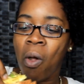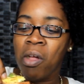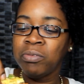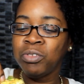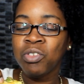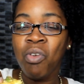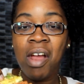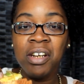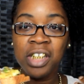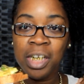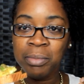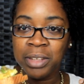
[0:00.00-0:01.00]
If you don't like
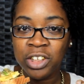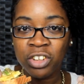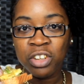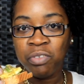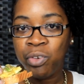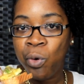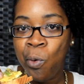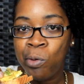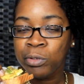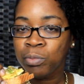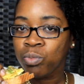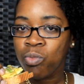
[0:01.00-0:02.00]
the combination of
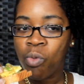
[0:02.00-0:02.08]
foods,